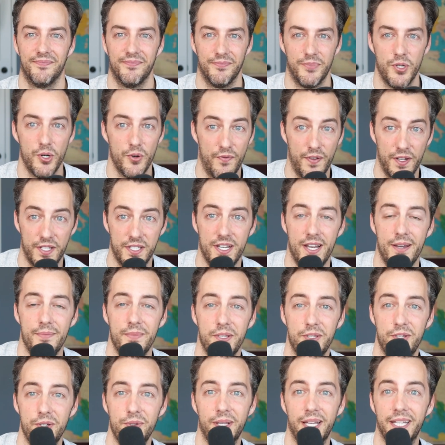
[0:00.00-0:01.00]
Perfect
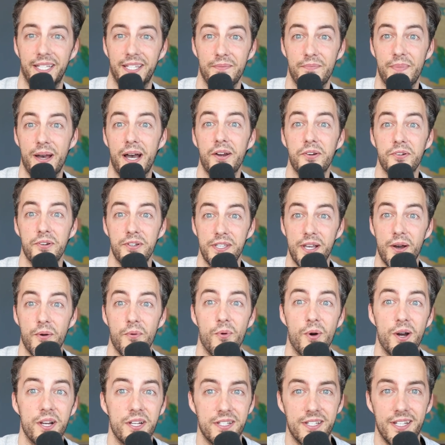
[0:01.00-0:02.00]
timing, too. Like the battery's at
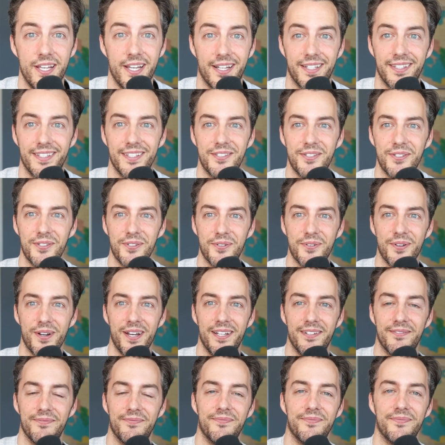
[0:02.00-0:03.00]
one tick. This is
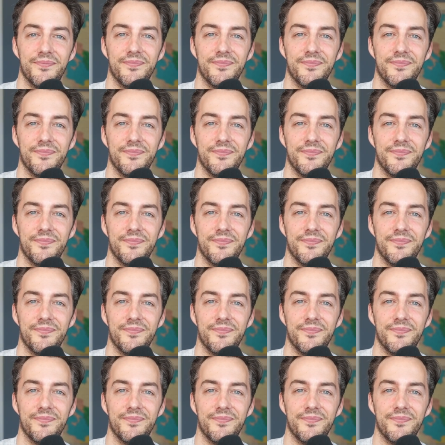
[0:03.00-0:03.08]
great.